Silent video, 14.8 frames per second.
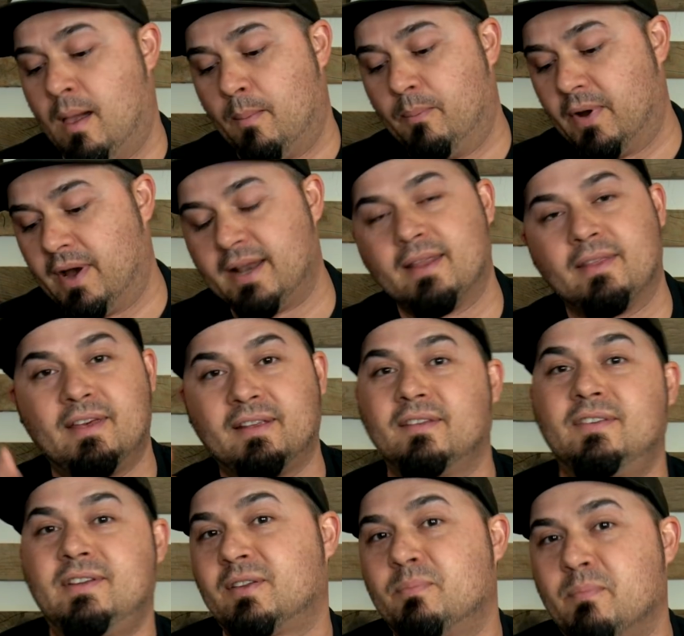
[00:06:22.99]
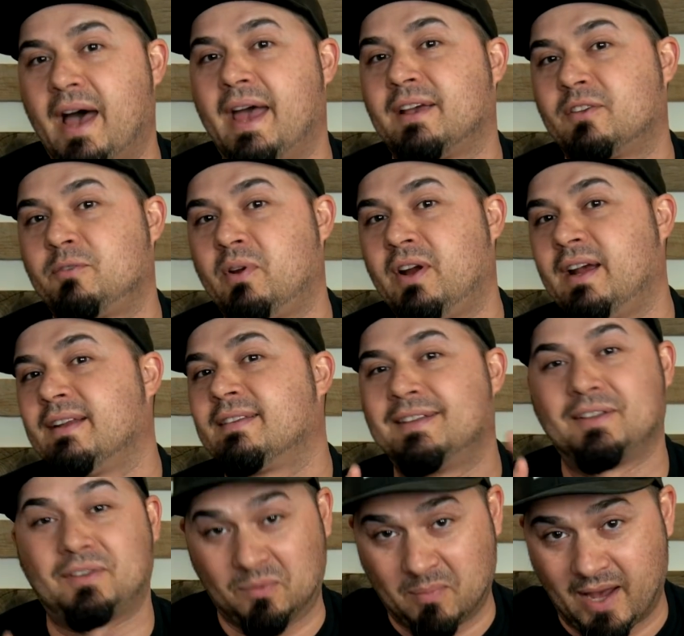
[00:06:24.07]
but this is just my experience and
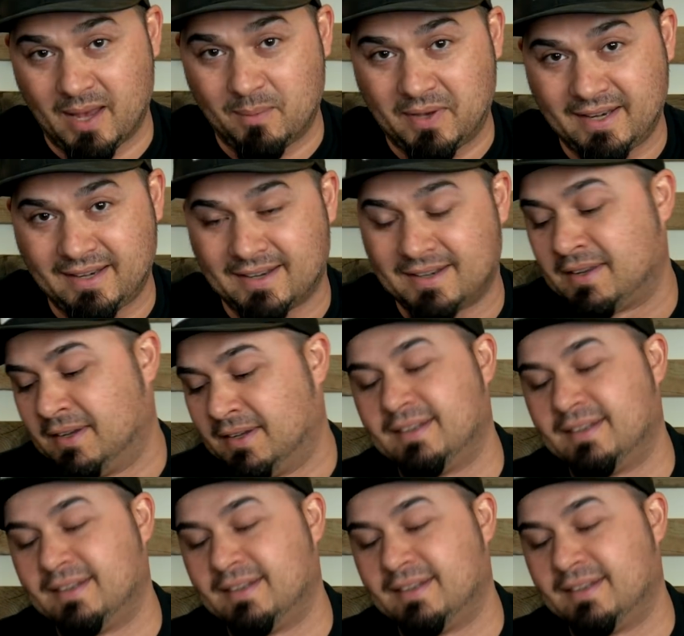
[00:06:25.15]
this is my opinion.